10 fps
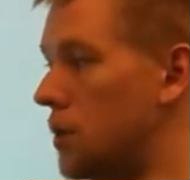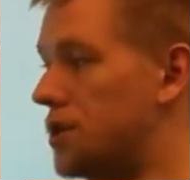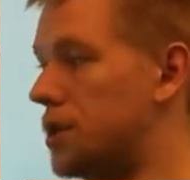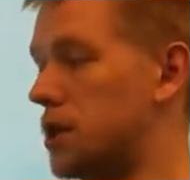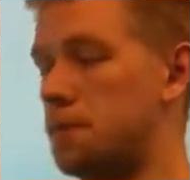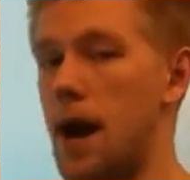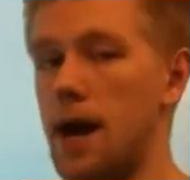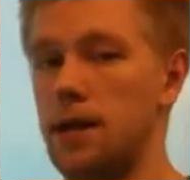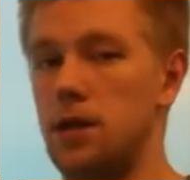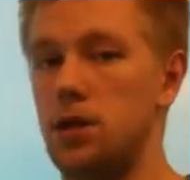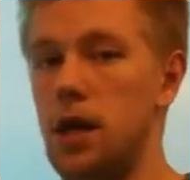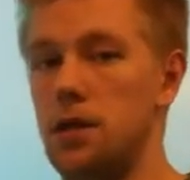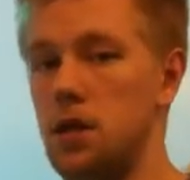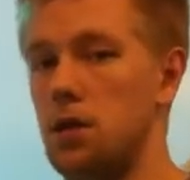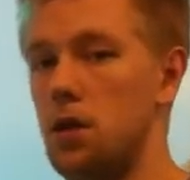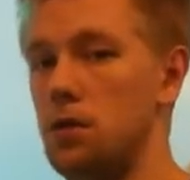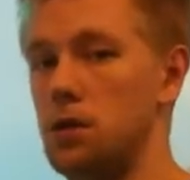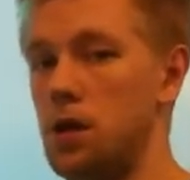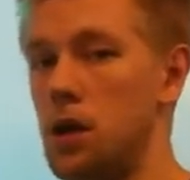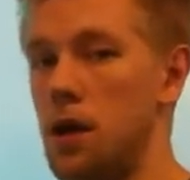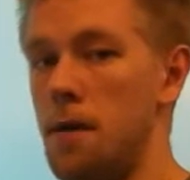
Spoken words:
We just practiced changing those